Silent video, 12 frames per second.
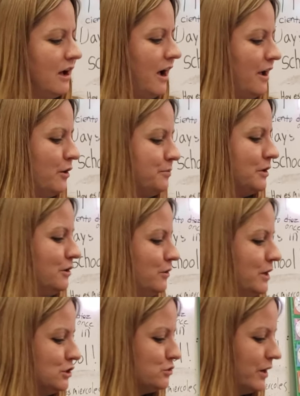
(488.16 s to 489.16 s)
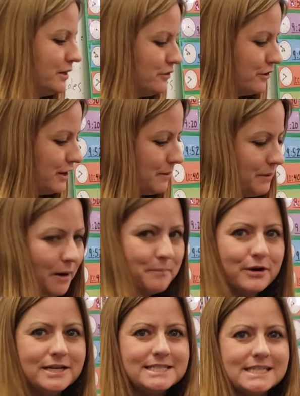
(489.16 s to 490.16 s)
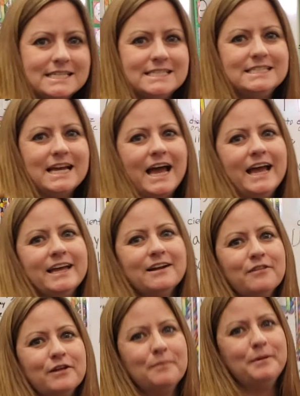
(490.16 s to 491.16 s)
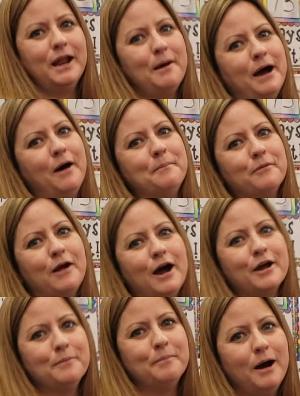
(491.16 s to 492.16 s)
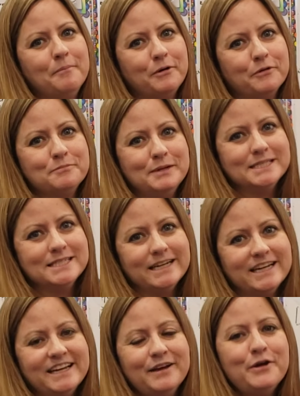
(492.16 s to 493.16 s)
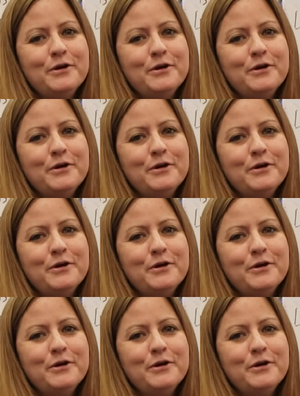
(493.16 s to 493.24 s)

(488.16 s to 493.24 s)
I hope that you enjoyed learning about President's Day and a little bit about Barack Obama with me today.